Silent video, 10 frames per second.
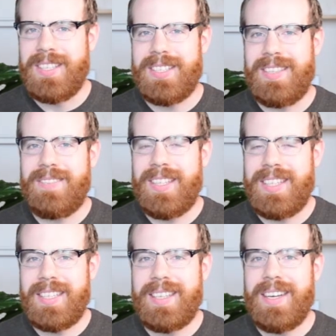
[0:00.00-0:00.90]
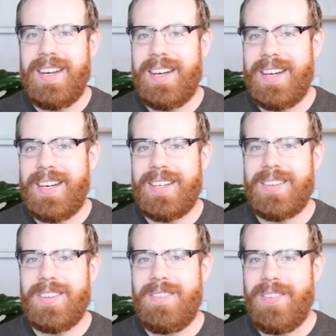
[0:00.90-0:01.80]
the same thing.
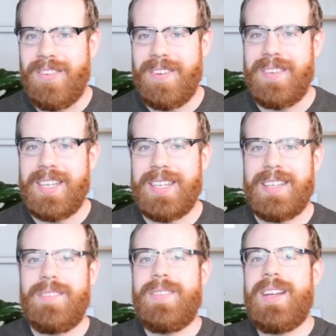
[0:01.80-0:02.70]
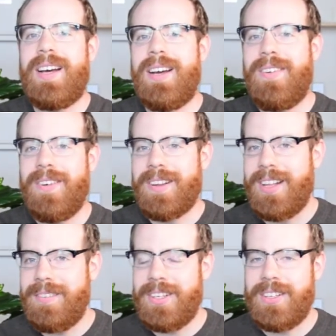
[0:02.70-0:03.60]
Global warming or
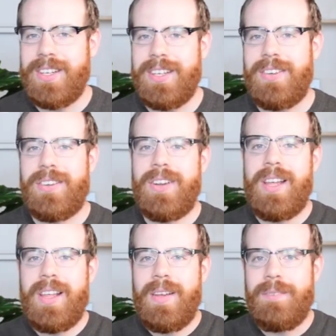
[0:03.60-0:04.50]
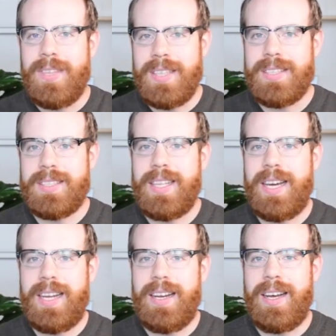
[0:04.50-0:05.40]
climate change means
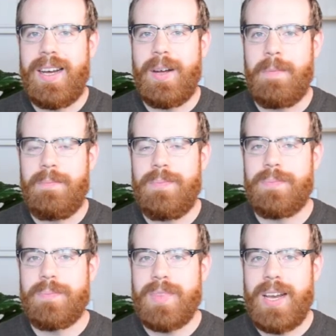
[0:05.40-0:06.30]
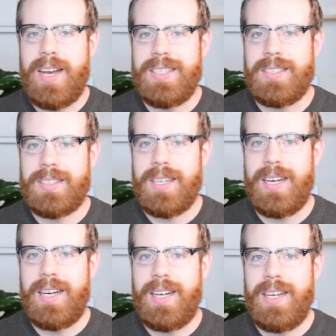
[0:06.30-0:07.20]
that as
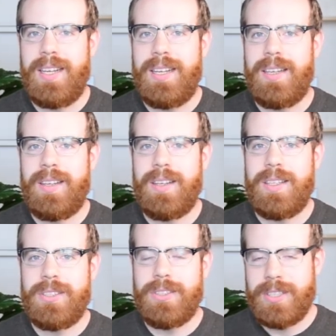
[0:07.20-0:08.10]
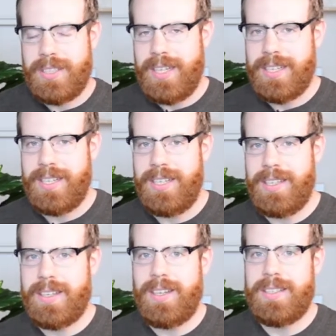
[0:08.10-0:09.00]
it's usually taken in
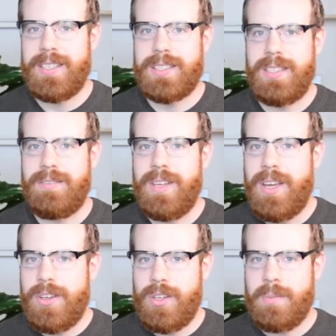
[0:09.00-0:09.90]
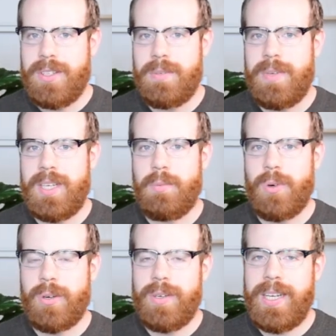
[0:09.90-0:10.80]
the context of humans emitting
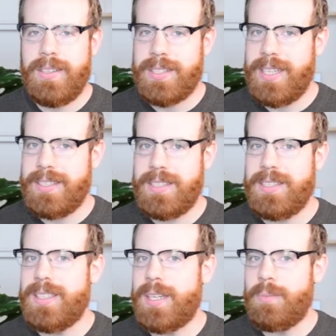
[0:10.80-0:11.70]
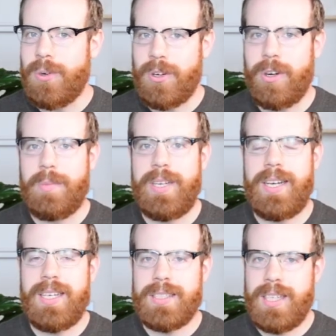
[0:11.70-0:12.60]
more greenhouse gases, like more carbon
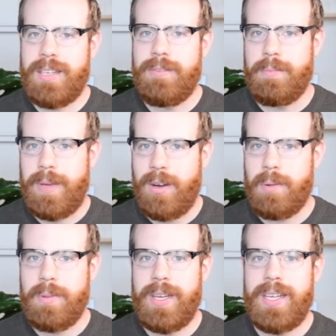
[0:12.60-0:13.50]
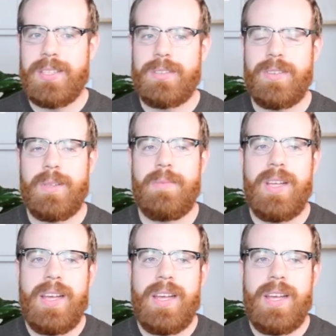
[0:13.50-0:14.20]
dioxide from power plants, from